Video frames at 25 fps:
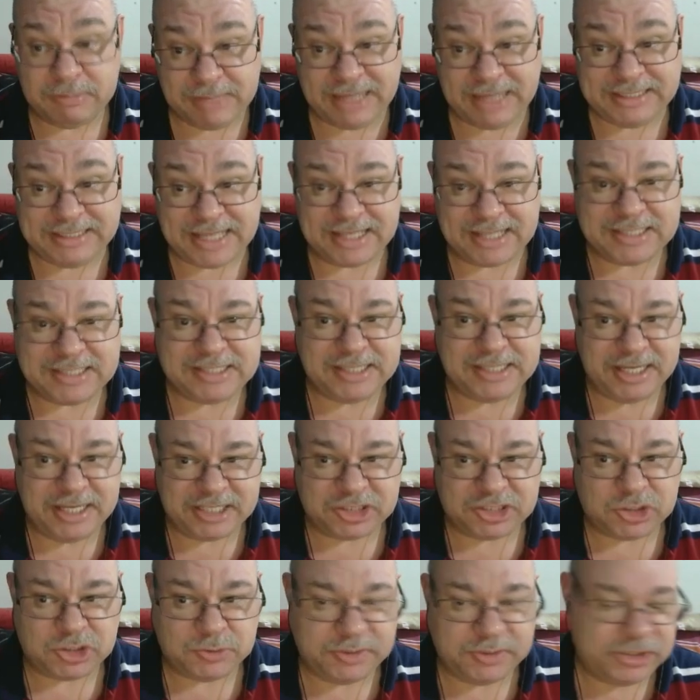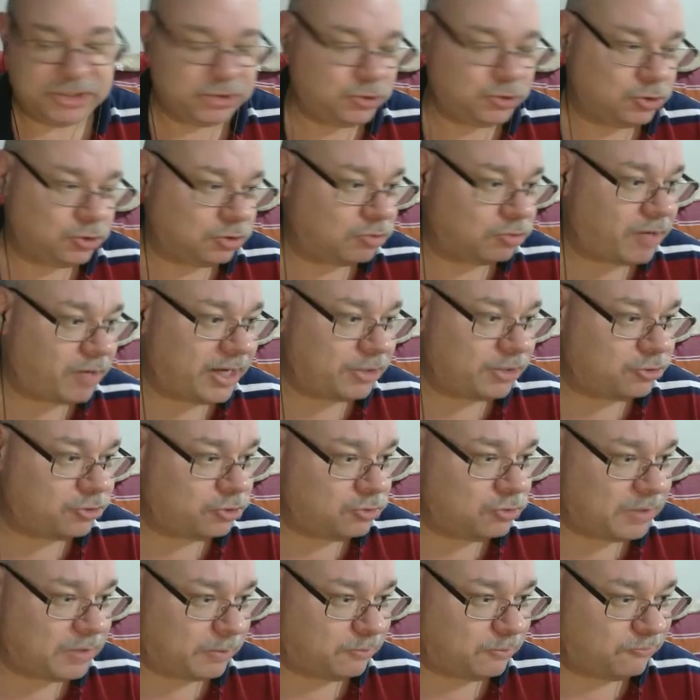make that 6 because we just took greater
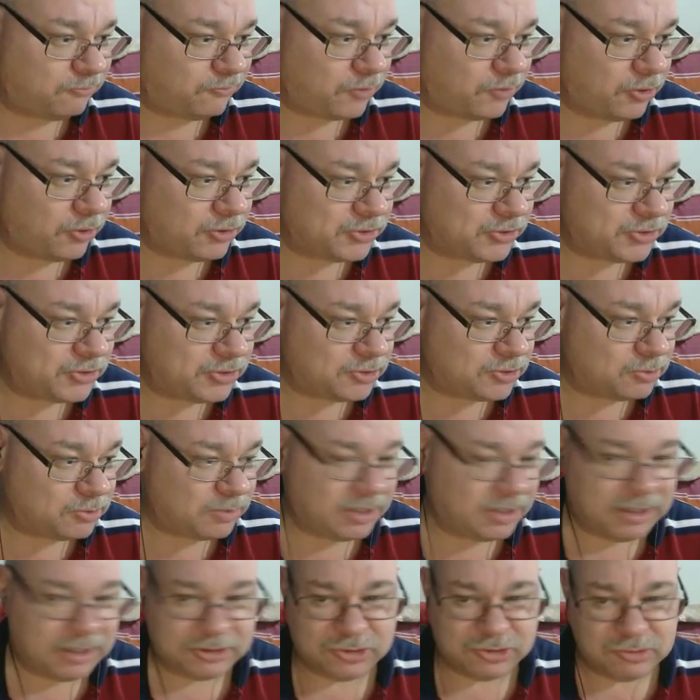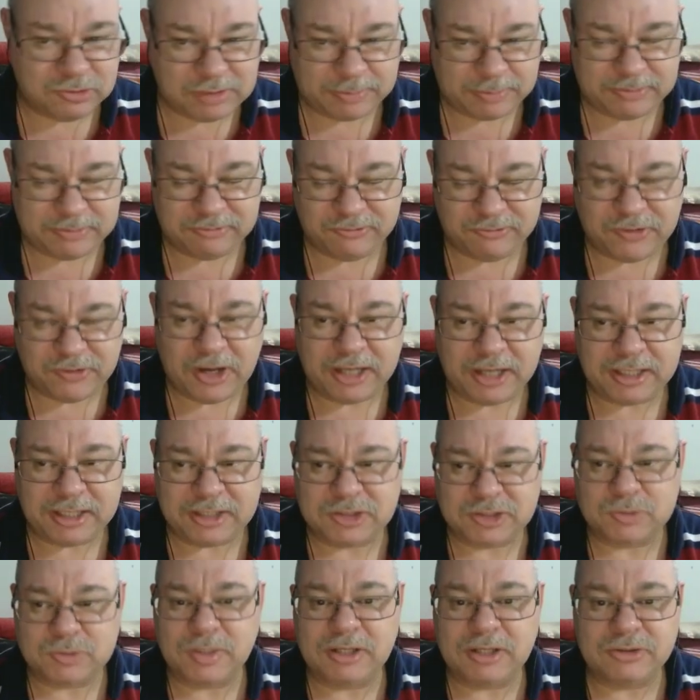2-weapon focus as well, 2-weapon fighting
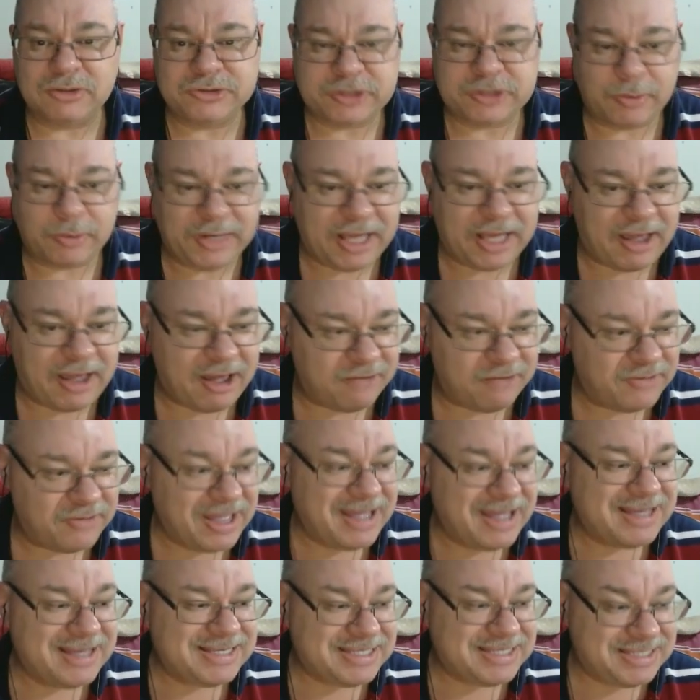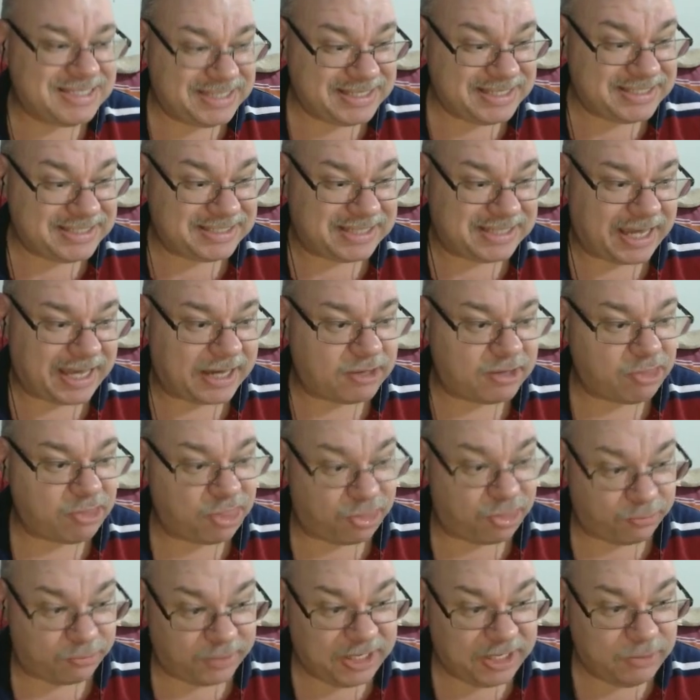as well. So we now have 6 attack,
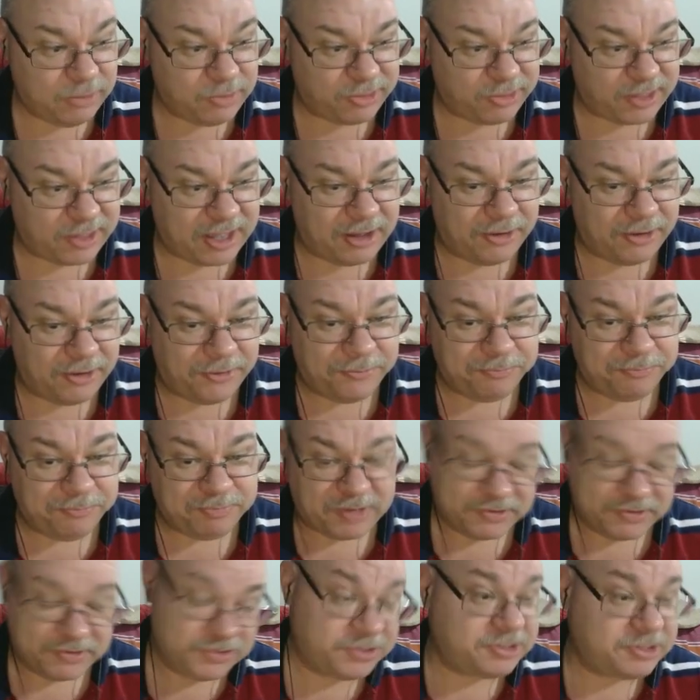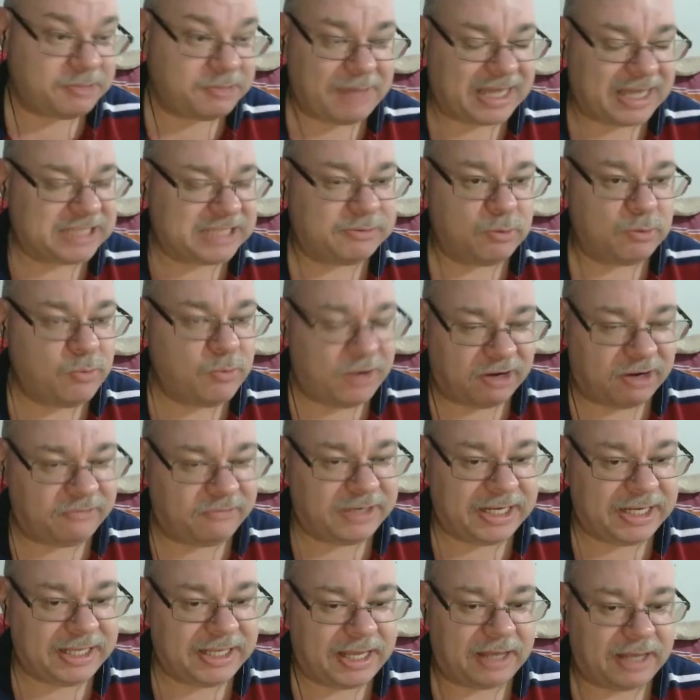3 with our, and this is the maximum we're ever
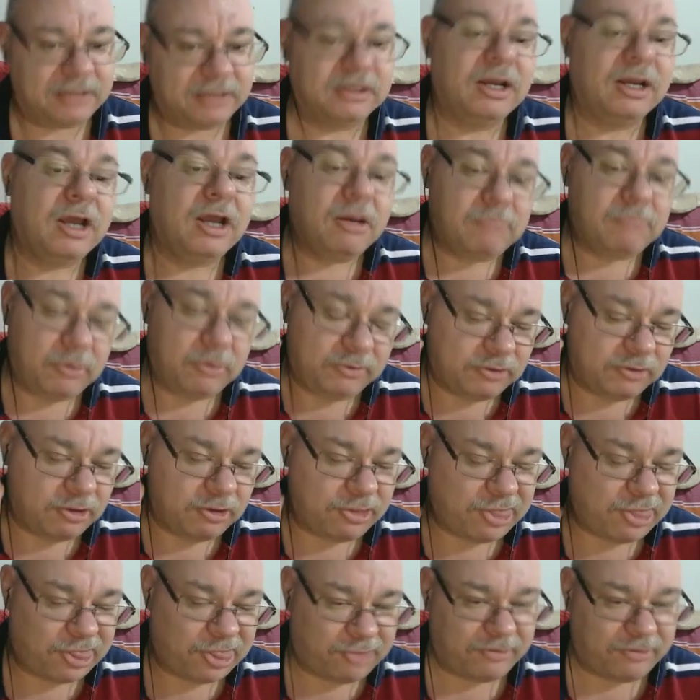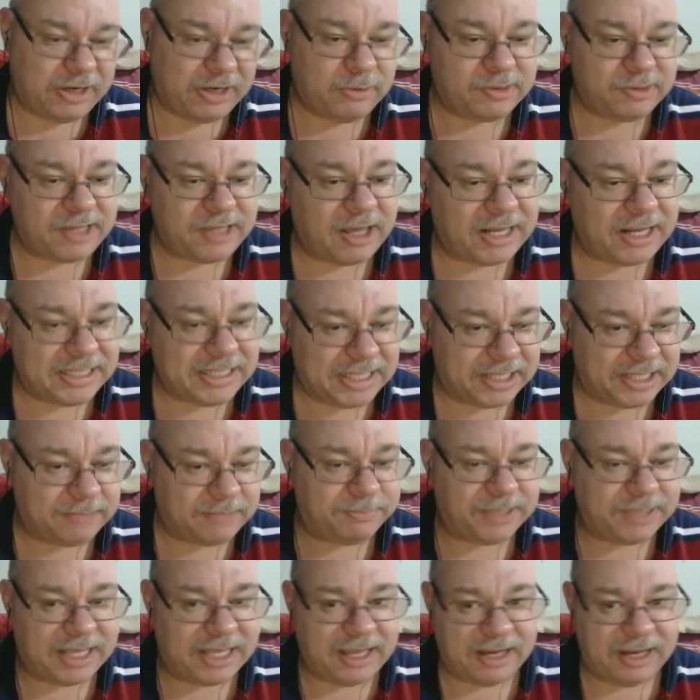going to get, but we've got 3 with our kinetic
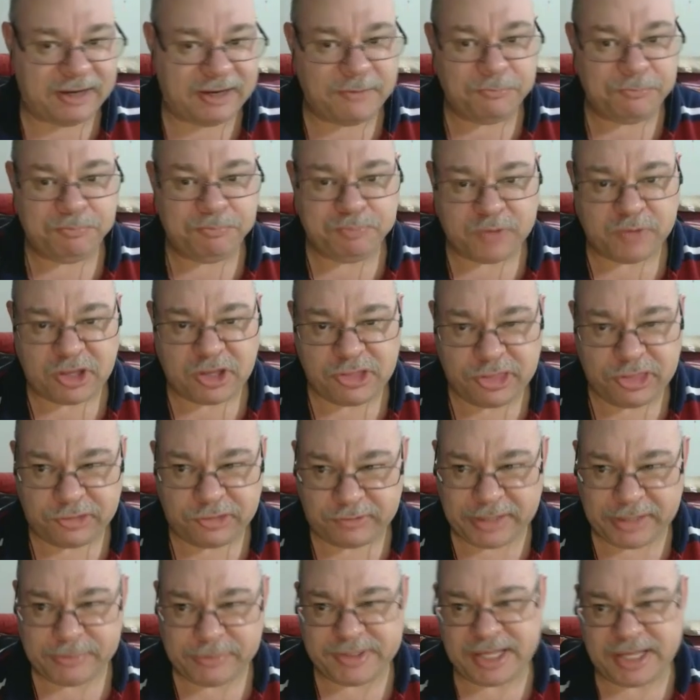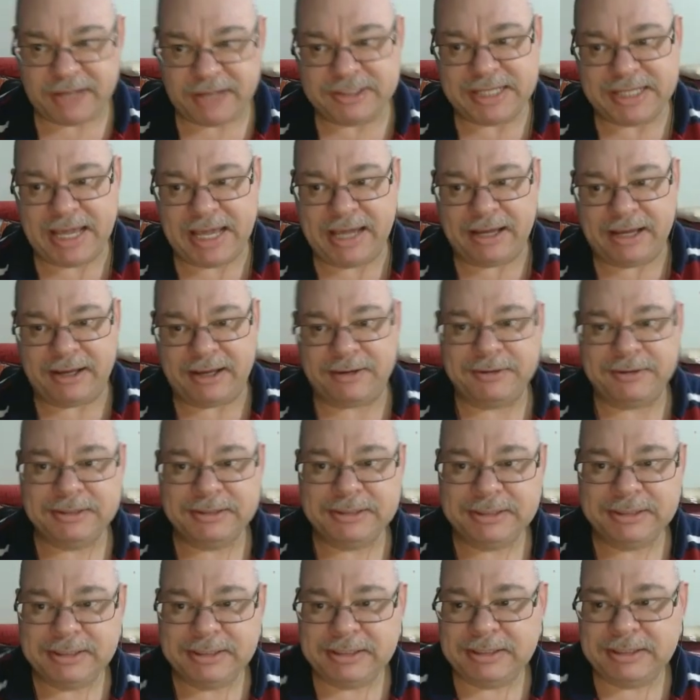blade, 3 with our dagger.
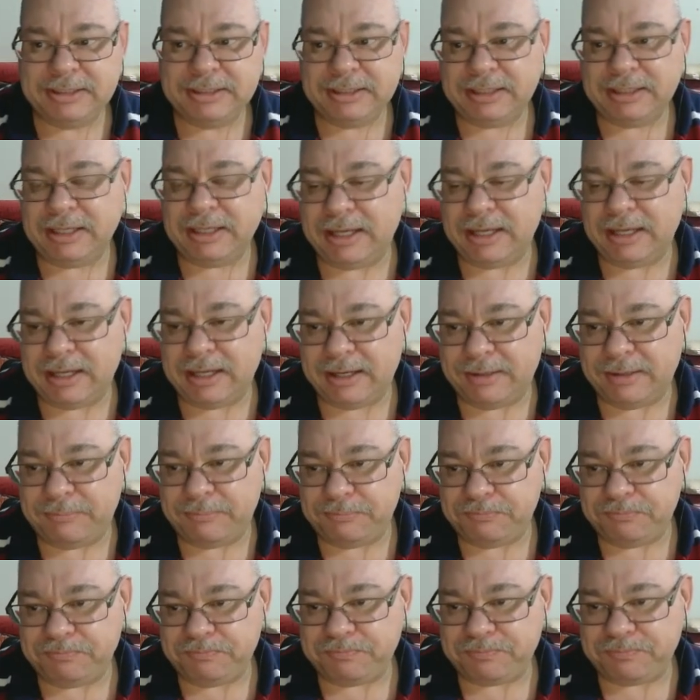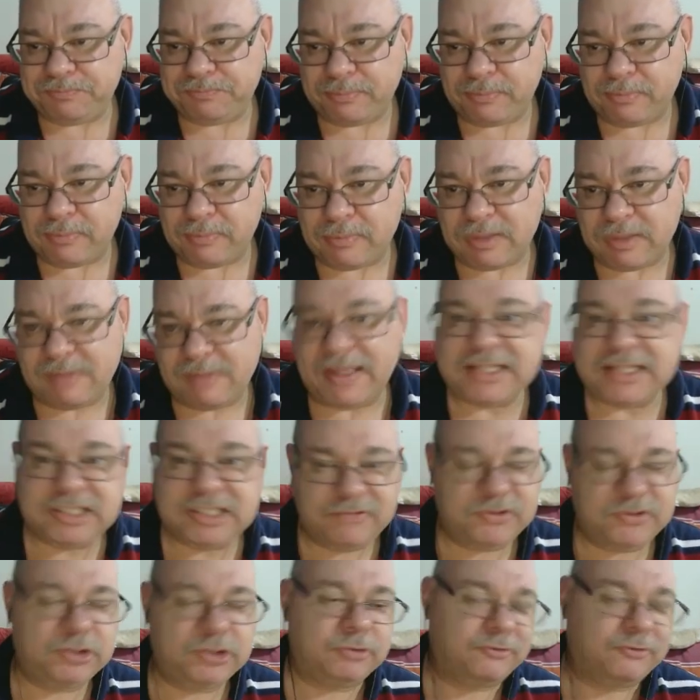That's
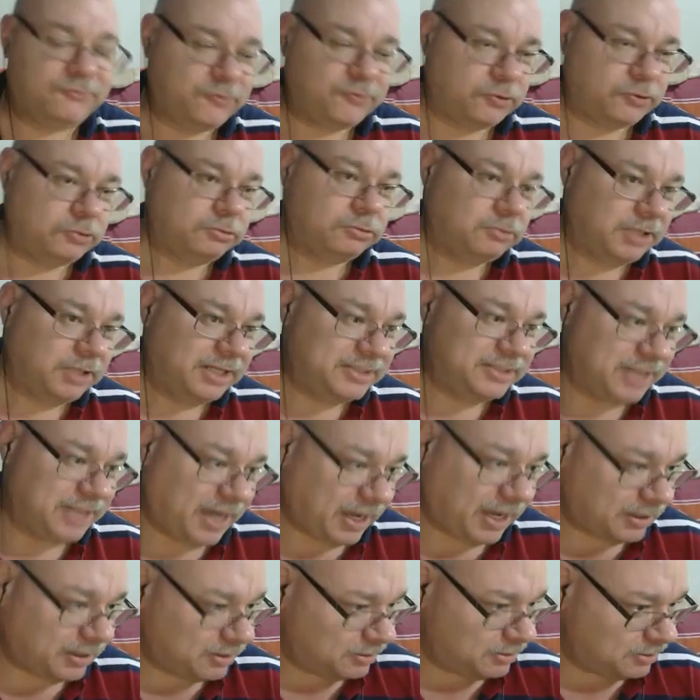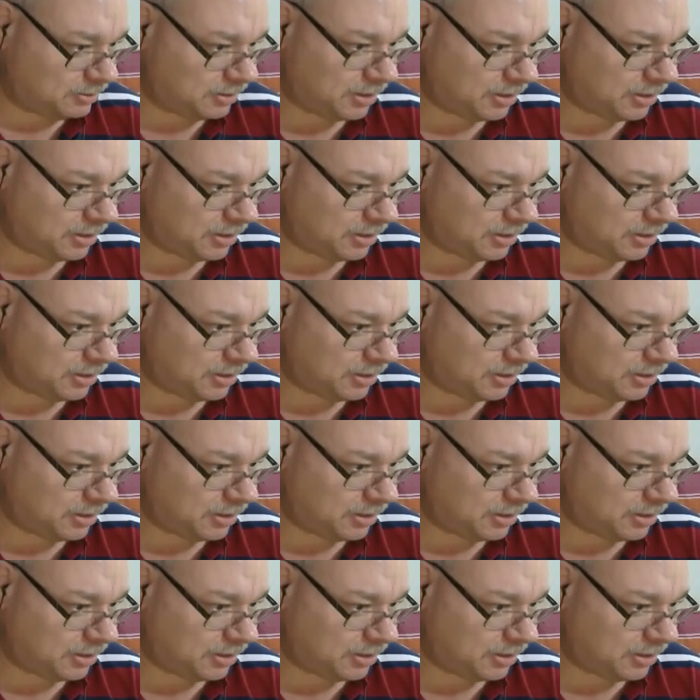if you do a full attack.